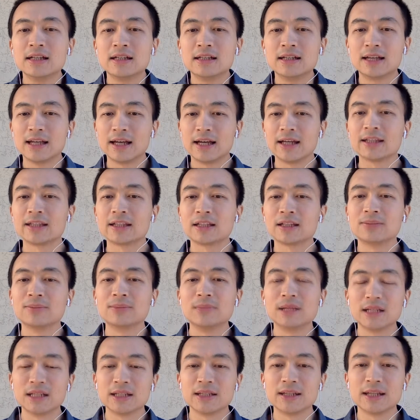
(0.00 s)
like a
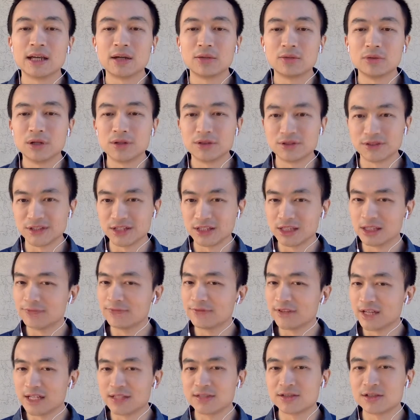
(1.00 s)
millionaire real estate
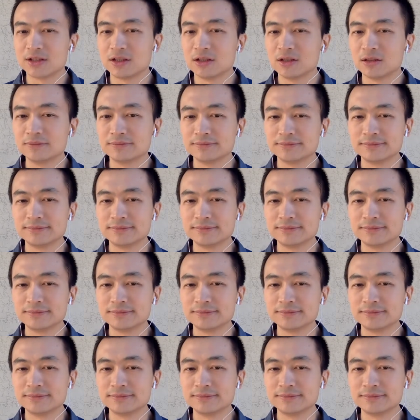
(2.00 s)
investor.